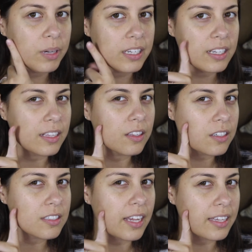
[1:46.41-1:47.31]
but it
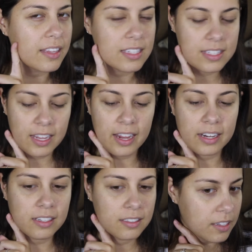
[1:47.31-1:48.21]
looks like this
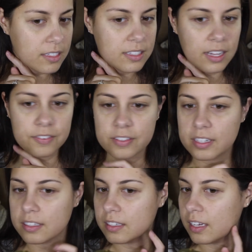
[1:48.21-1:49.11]
side is
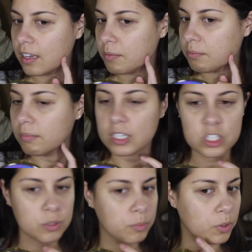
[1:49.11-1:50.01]
definitely
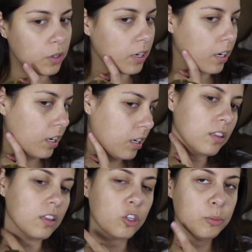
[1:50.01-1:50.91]
much more
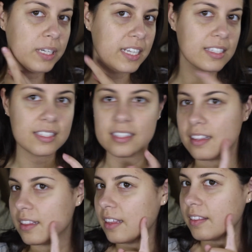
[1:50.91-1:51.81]
luminous
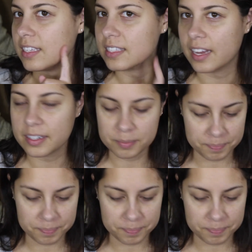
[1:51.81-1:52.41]
than this side.